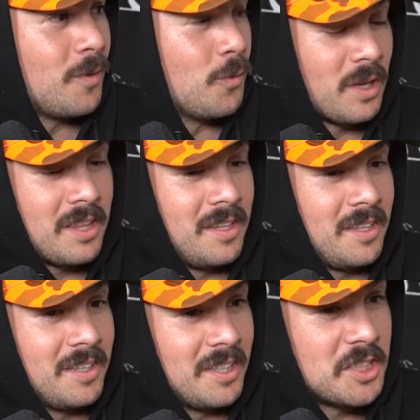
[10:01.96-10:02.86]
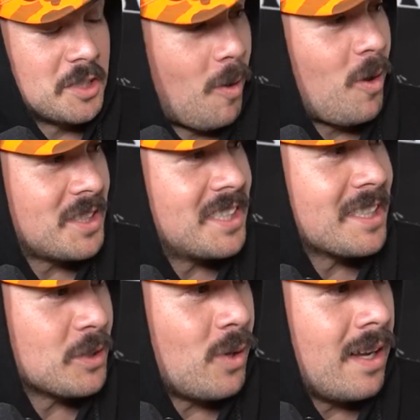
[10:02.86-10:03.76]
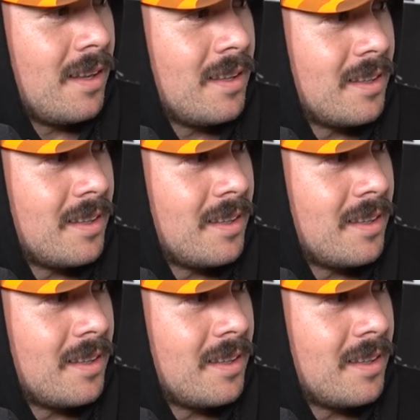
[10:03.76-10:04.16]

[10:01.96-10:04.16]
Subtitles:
With a small stick as well